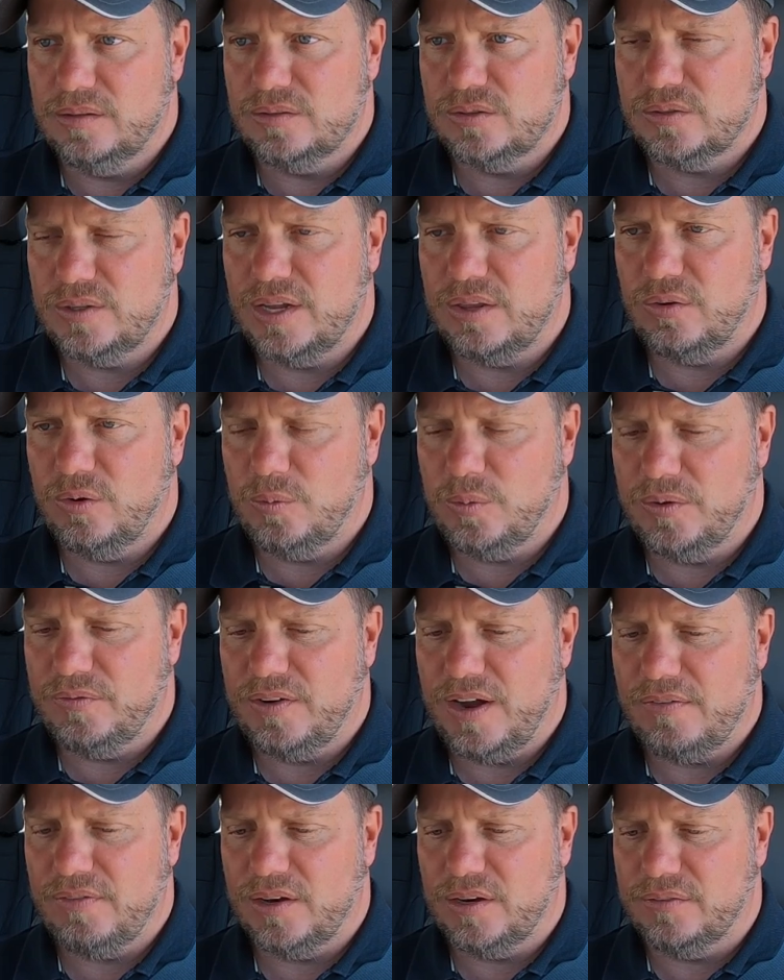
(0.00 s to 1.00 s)
straight
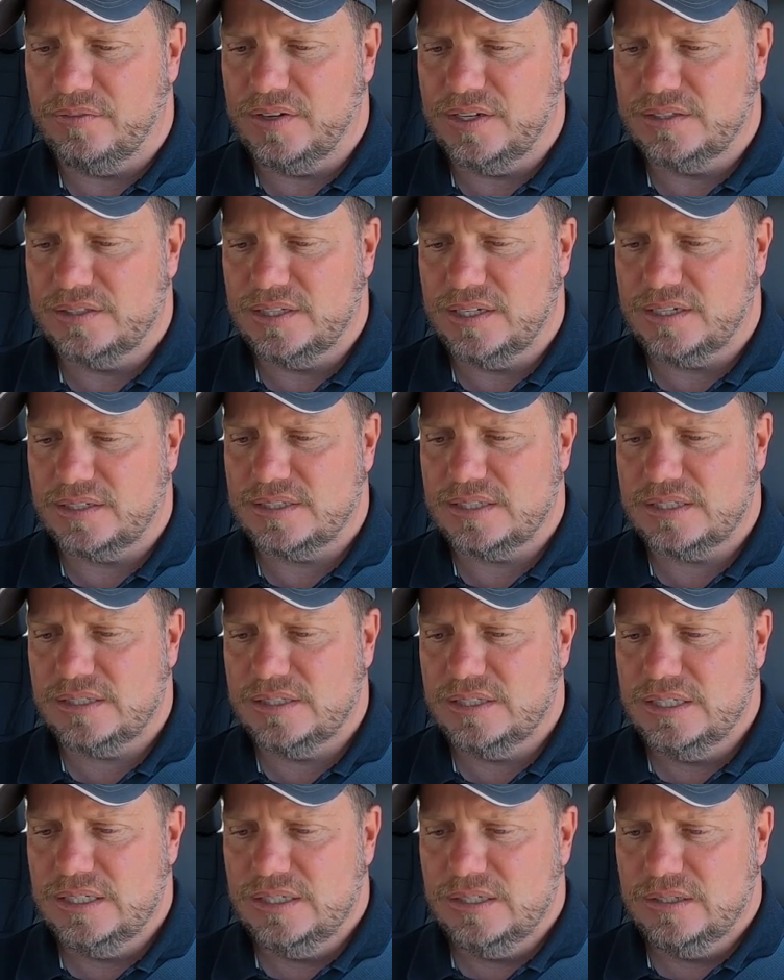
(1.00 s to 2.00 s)
3.5 liter
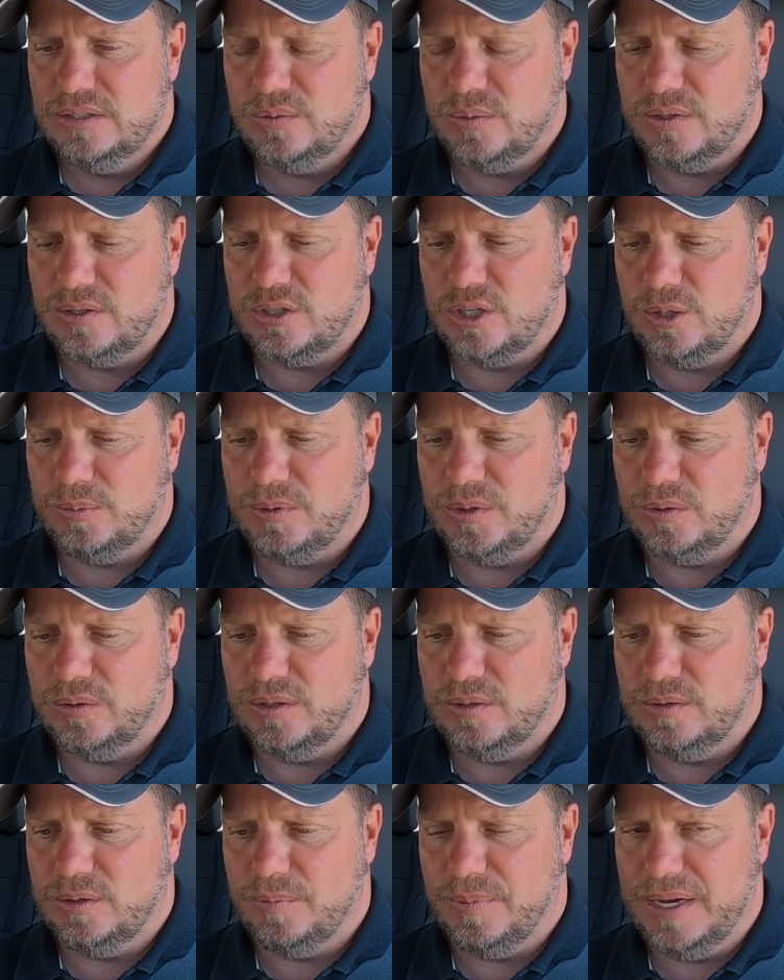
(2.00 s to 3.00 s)
V6 twin turbo,
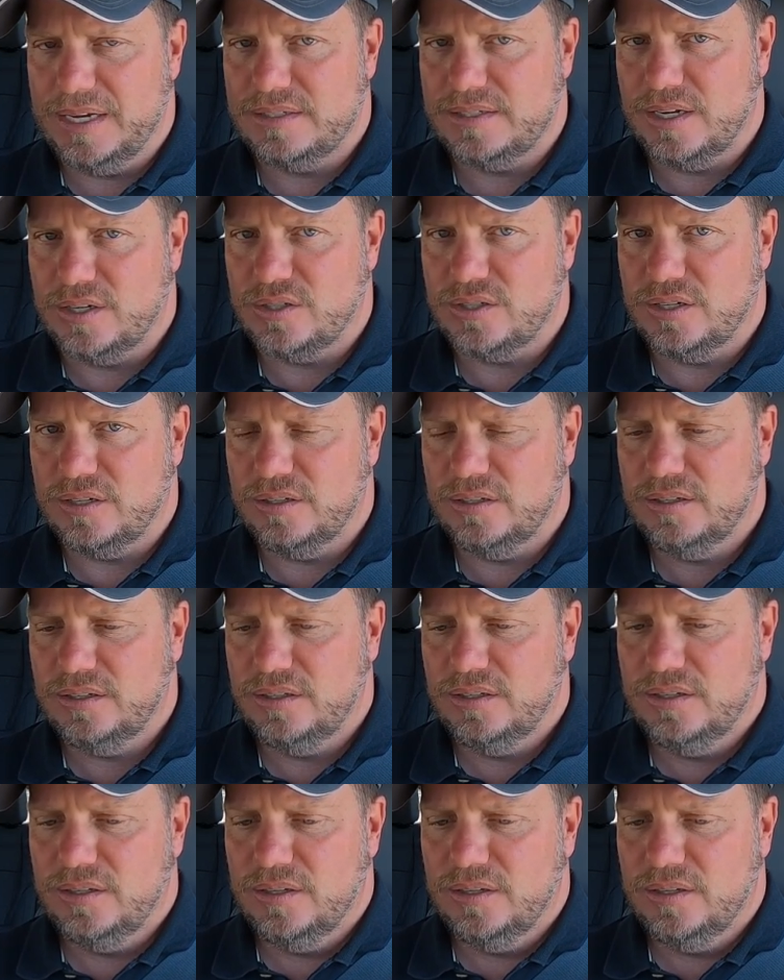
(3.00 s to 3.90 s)
the base engine.